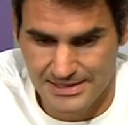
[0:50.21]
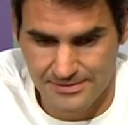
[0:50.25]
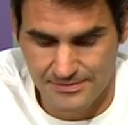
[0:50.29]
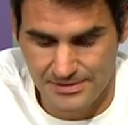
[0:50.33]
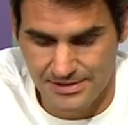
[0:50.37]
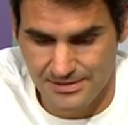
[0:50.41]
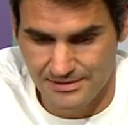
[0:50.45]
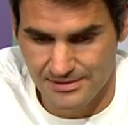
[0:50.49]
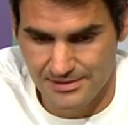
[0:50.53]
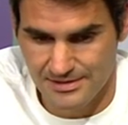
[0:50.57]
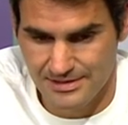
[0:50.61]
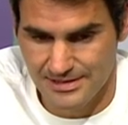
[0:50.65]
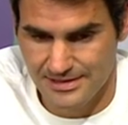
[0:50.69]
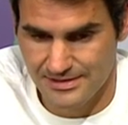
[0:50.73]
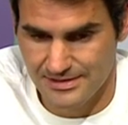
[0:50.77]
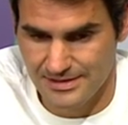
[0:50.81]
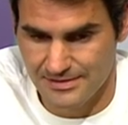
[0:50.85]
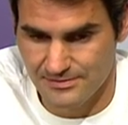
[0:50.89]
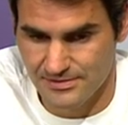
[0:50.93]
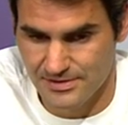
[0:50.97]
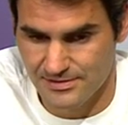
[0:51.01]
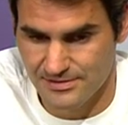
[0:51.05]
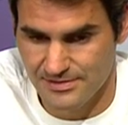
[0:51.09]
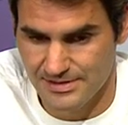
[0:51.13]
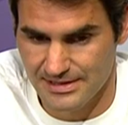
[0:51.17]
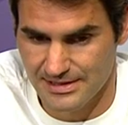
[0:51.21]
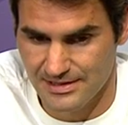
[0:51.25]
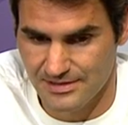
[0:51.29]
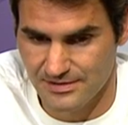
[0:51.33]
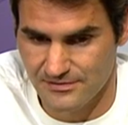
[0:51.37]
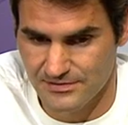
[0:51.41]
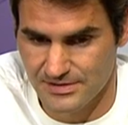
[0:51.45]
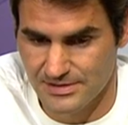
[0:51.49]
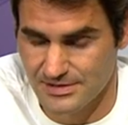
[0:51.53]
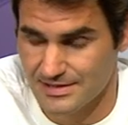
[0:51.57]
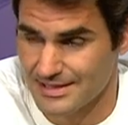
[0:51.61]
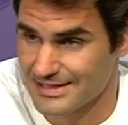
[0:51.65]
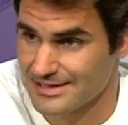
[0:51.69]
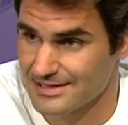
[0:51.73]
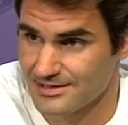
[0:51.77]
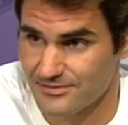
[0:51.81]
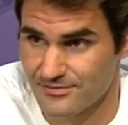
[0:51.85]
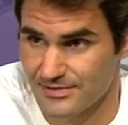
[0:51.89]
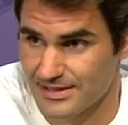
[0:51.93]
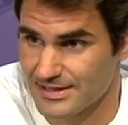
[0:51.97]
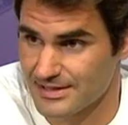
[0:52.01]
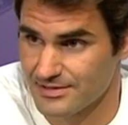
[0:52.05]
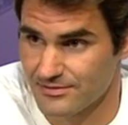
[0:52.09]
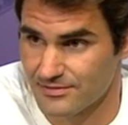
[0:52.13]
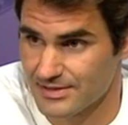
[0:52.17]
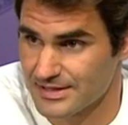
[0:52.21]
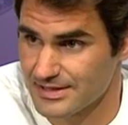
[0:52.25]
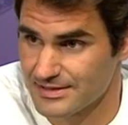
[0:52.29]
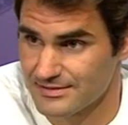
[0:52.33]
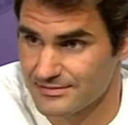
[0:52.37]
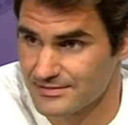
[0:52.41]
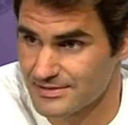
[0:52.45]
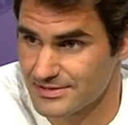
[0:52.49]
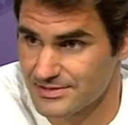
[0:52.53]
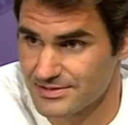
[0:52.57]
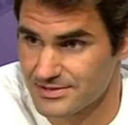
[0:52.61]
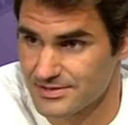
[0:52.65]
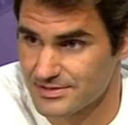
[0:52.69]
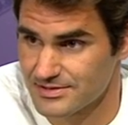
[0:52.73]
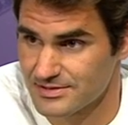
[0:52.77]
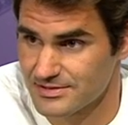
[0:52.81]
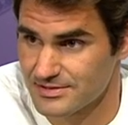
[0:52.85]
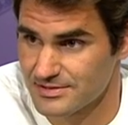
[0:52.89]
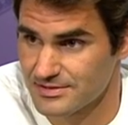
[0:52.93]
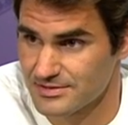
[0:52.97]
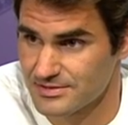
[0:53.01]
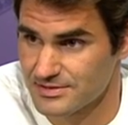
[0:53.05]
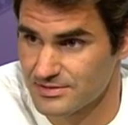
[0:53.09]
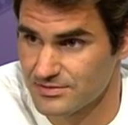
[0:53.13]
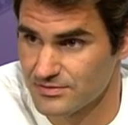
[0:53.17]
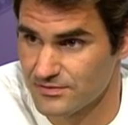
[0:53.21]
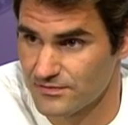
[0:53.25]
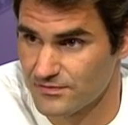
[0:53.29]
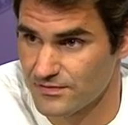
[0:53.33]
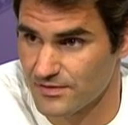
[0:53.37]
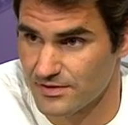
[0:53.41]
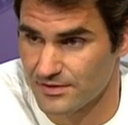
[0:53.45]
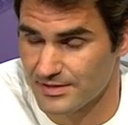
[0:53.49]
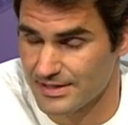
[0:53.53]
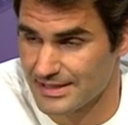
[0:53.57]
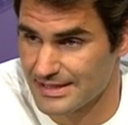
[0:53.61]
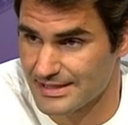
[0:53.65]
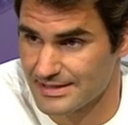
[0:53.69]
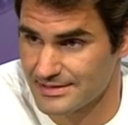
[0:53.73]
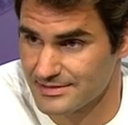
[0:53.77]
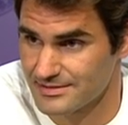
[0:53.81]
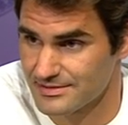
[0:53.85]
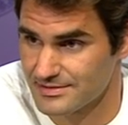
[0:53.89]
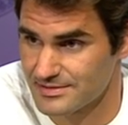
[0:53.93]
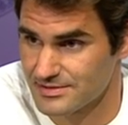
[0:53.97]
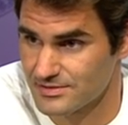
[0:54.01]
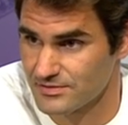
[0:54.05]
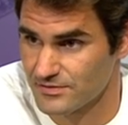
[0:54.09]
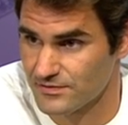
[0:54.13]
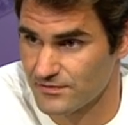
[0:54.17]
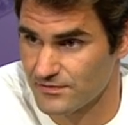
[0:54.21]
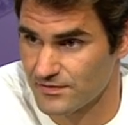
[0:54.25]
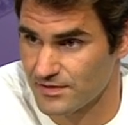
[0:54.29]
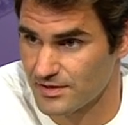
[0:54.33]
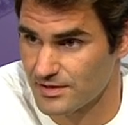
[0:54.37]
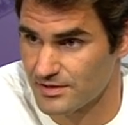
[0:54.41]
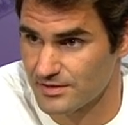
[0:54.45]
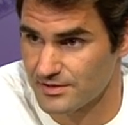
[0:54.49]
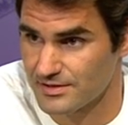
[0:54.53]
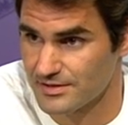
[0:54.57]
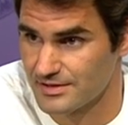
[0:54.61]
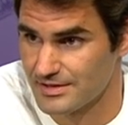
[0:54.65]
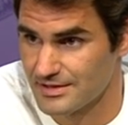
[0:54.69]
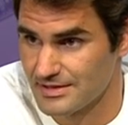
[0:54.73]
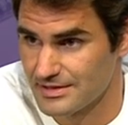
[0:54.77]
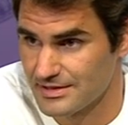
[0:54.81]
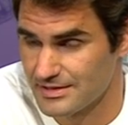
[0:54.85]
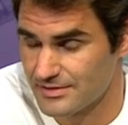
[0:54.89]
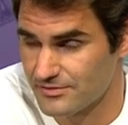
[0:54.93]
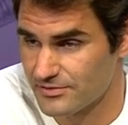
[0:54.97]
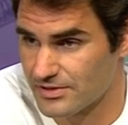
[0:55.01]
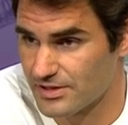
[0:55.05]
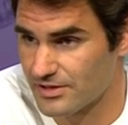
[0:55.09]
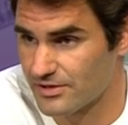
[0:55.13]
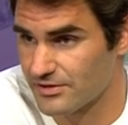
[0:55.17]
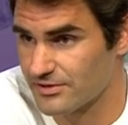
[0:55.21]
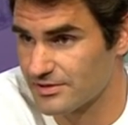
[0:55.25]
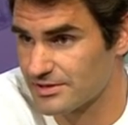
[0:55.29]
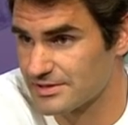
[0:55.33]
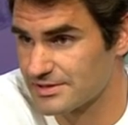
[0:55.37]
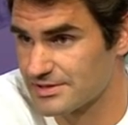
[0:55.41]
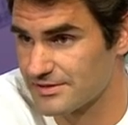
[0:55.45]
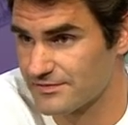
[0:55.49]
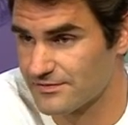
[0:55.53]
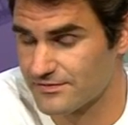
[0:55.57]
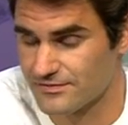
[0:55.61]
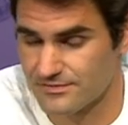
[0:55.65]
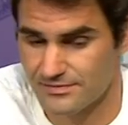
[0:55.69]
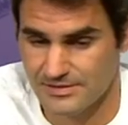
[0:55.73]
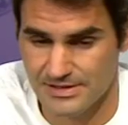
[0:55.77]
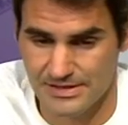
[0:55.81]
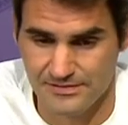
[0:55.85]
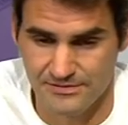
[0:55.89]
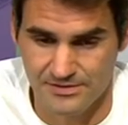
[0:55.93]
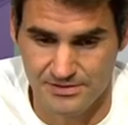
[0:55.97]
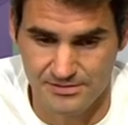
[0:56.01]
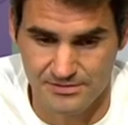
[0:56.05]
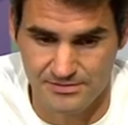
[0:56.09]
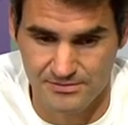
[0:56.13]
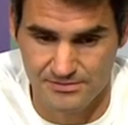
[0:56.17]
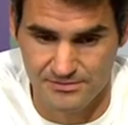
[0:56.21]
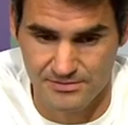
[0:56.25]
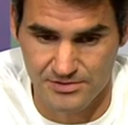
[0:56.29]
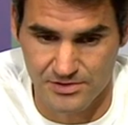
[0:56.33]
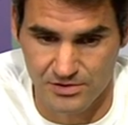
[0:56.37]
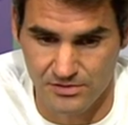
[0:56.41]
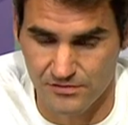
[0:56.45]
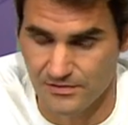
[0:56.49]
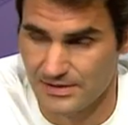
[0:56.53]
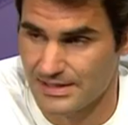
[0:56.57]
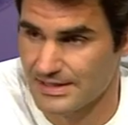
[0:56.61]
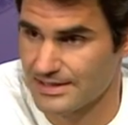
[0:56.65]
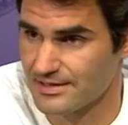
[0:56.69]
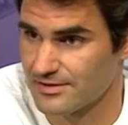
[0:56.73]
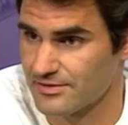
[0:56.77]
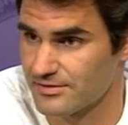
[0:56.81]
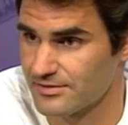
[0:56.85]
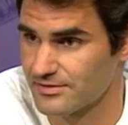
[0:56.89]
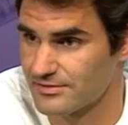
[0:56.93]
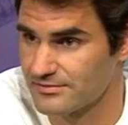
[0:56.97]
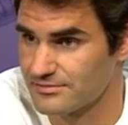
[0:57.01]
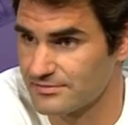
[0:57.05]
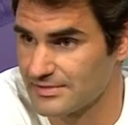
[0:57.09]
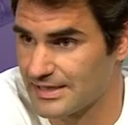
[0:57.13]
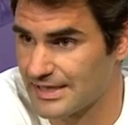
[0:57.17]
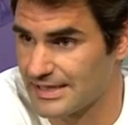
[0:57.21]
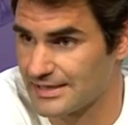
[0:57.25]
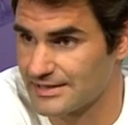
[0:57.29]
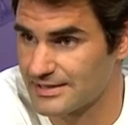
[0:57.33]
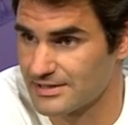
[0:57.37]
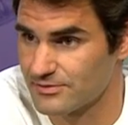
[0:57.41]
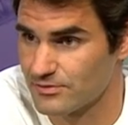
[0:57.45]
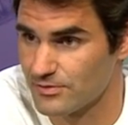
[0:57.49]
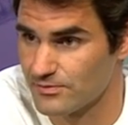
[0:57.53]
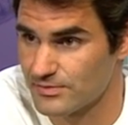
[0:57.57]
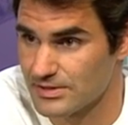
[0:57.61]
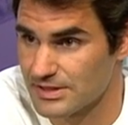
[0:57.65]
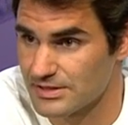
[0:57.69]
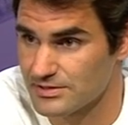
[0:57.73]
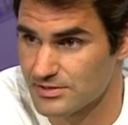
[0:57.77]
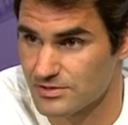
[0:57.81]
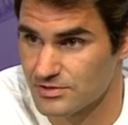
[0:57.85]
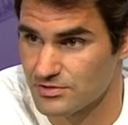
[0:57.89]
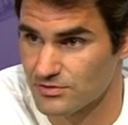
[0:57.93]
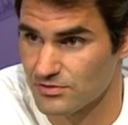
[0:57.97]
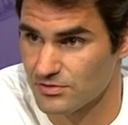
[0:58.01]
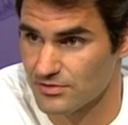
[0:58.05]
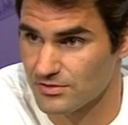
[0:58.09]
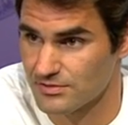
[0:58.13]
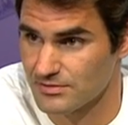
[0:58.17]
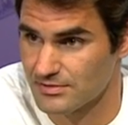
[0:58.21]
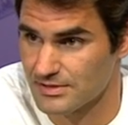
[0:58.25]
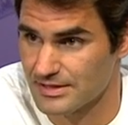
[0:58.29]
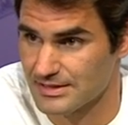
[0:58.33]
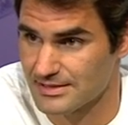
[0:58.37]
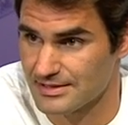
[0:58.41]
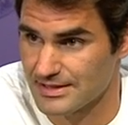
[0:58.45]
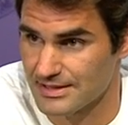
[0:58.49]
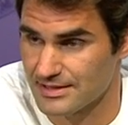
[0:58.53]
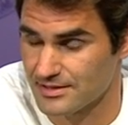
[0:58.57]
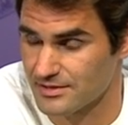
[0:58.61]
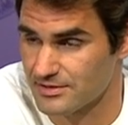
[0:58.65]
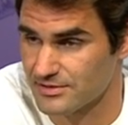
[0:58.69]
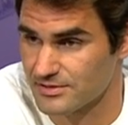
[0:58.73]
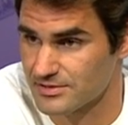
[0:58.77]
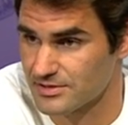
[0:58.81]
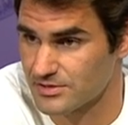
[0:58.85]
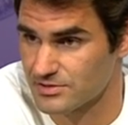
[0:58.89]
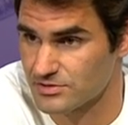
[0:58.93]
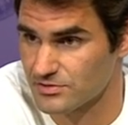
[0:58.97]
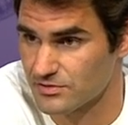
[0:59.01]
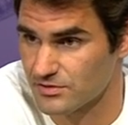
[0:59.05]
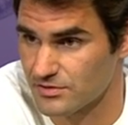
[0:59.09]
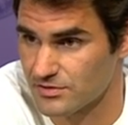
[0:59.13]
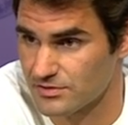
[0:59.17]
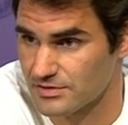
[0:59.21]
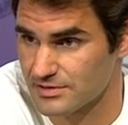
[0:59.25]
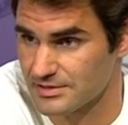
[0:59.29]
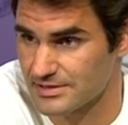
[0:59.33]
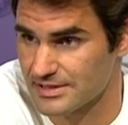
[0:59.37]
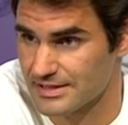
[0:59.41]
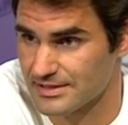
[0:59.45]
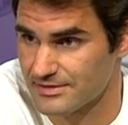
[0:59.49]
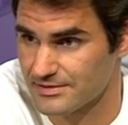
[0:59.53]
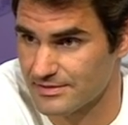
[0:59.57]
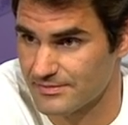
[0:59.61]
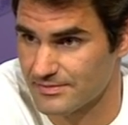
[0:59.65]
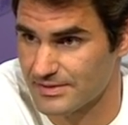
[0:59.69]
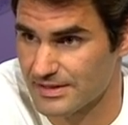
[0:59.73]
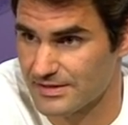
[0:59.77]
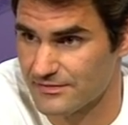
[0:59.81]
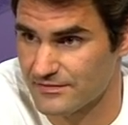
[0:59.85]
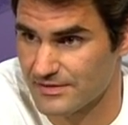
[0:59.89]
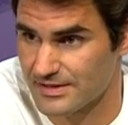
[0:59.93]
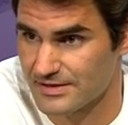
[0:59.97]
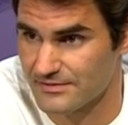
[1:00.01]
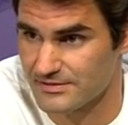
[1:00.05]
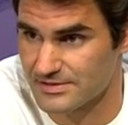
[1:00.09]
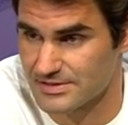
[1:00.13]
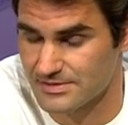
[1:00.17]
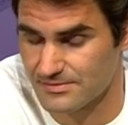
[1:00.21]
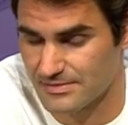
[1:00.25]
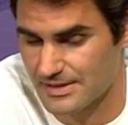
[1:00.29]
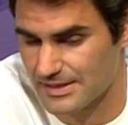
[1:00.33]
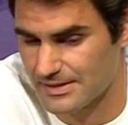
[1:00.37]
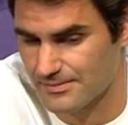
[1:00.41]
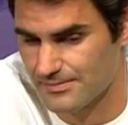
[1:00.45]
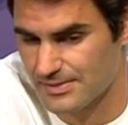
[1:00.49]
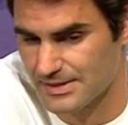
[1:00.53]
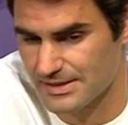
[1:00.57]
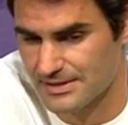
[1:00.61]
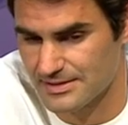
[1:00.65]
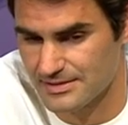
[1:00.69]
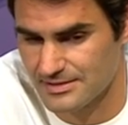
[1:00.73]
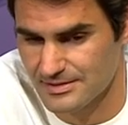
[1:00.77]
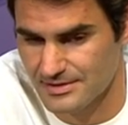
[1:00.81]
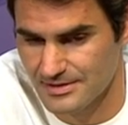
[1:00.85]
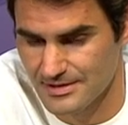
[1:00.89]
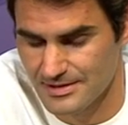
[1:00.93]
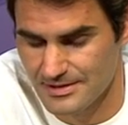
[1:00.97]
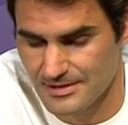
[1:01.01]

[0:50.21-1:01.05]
I mean, clearly, I'm not thinking of the title right away. It's just it's too far ahead. It's too far, regardless if even Novak or Andy would be in the draw, and they are in the draw, and they are the big favorites in my opinion.